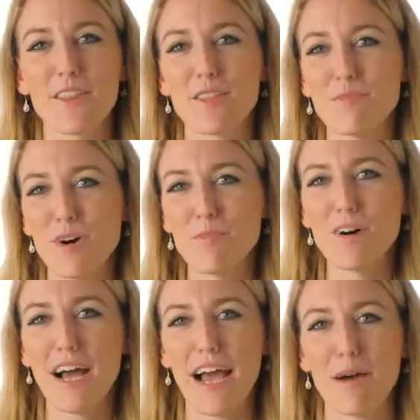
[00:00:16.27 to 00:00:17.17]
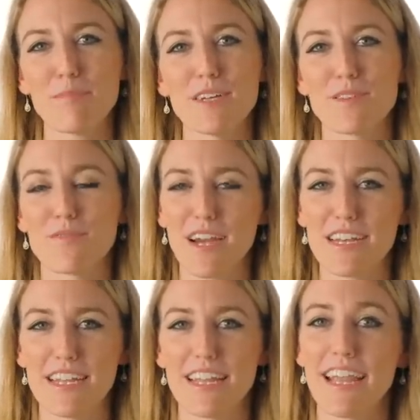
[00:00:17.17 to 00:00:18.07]
The mobile app is for
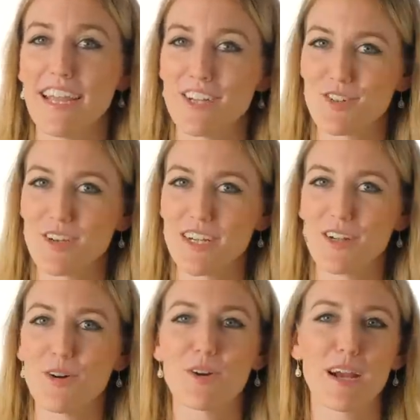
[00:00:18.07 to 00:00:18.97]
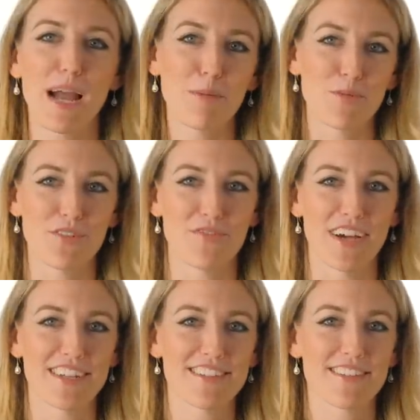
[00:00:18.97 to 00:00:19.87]
any Android or Apple
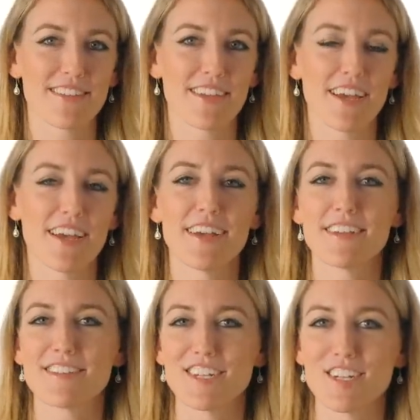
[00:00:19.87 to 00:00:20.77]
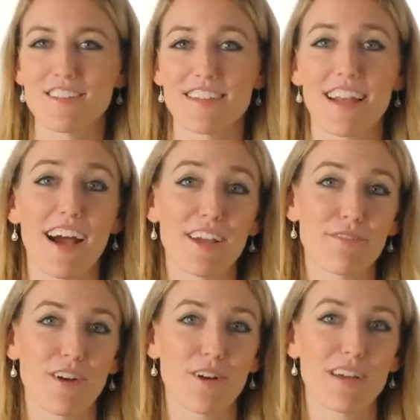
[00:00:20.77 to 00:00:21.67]
device, such as an
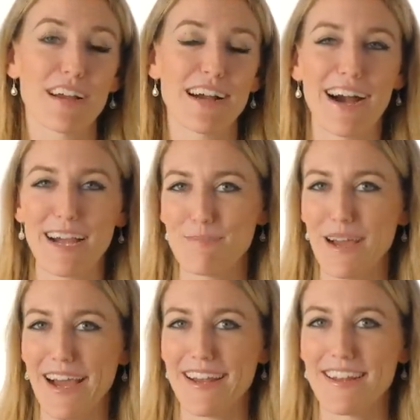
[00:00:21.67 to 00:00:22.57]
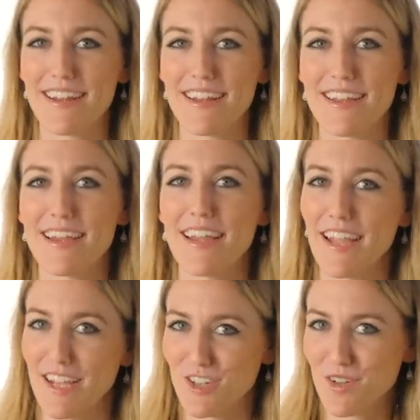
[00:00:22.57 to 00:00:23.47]
iPhone, iPad,
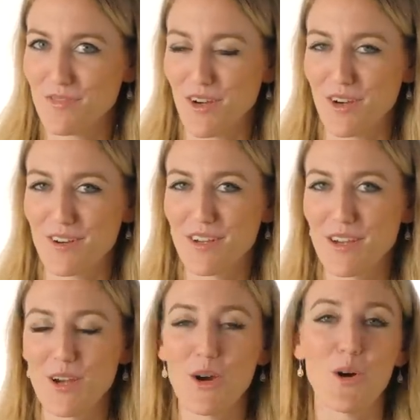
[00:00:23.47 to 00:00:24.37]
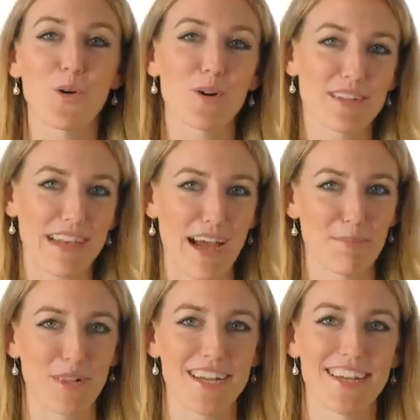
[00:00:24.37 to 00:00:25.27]
Android phone, or
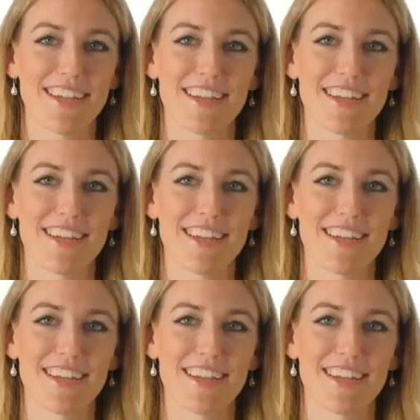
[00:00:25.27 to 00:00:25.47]
tablet.